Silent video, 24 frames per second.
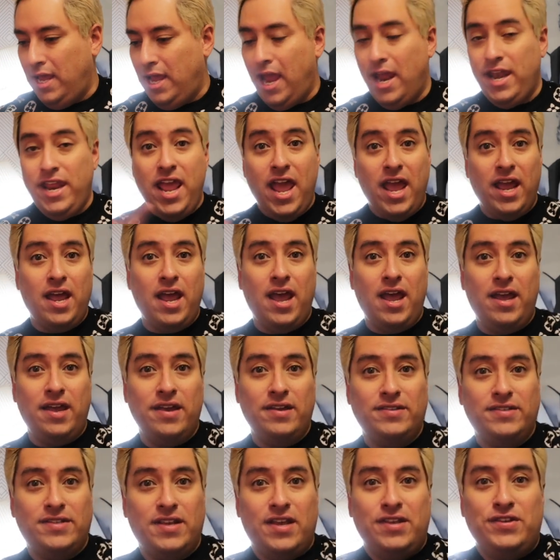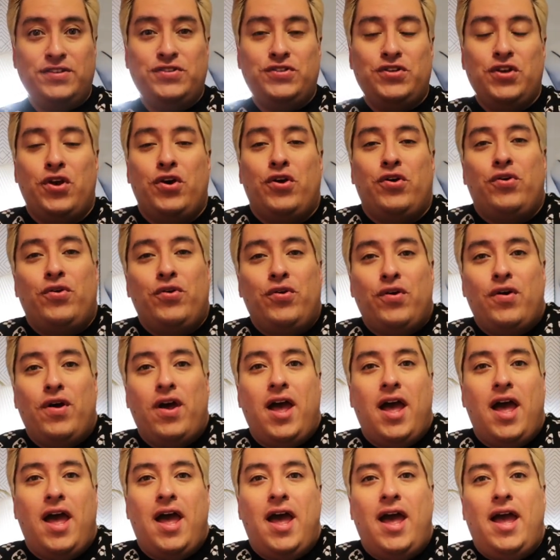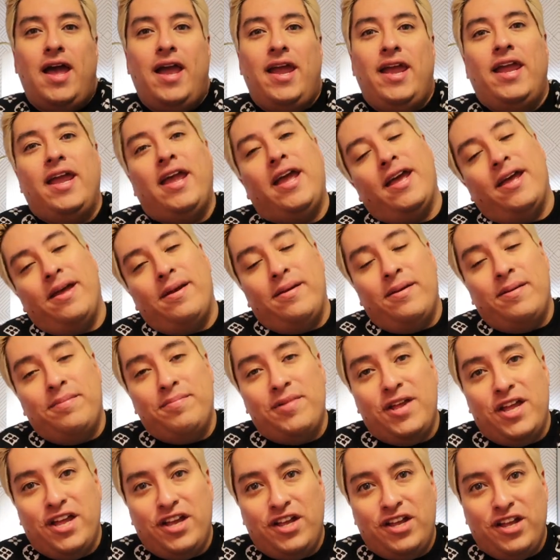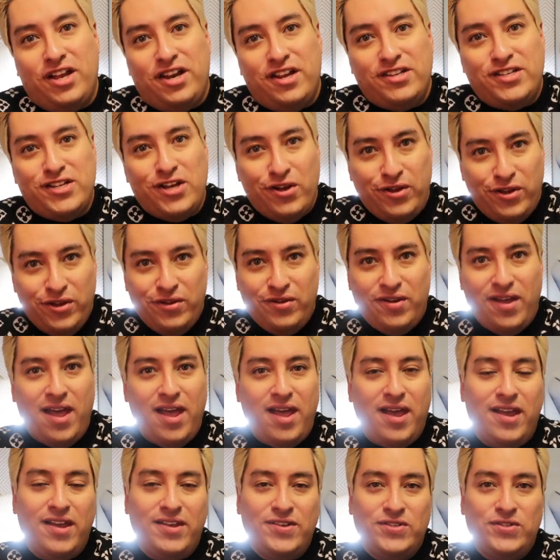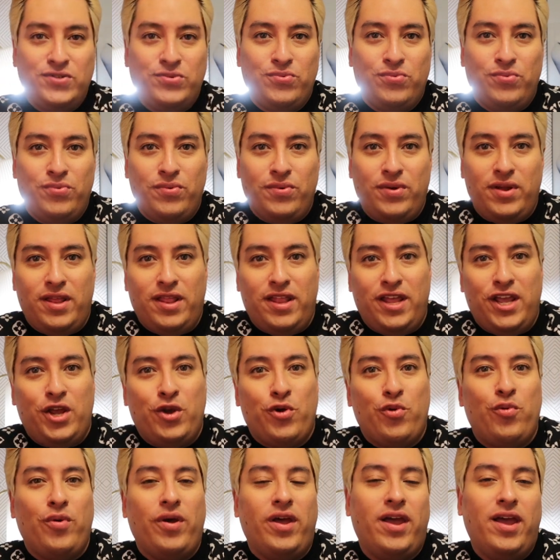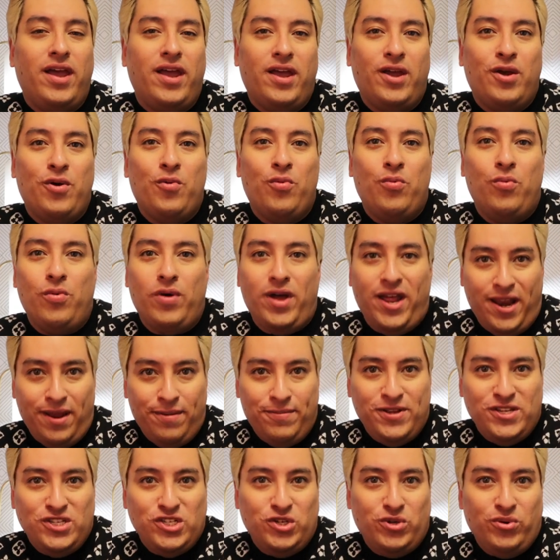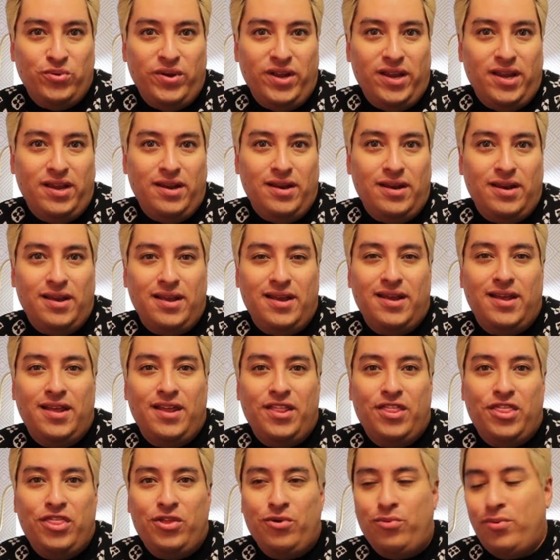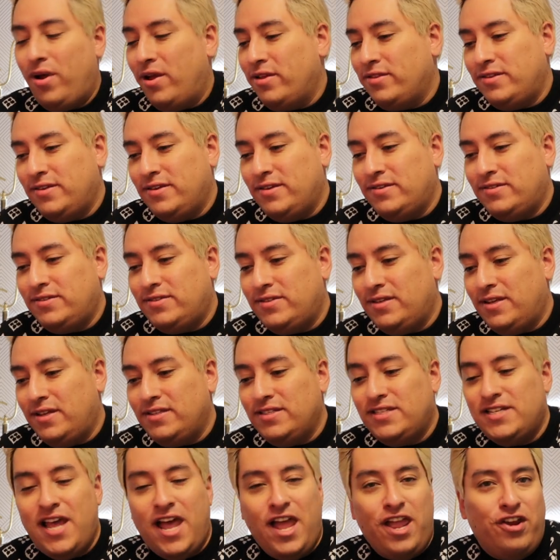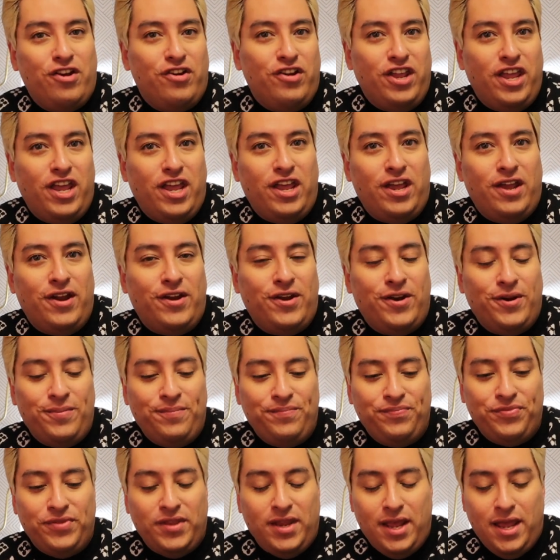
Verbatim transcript: And yeah, guys, so I am gonna tell you guys really quick what I've been doing throughout this entire year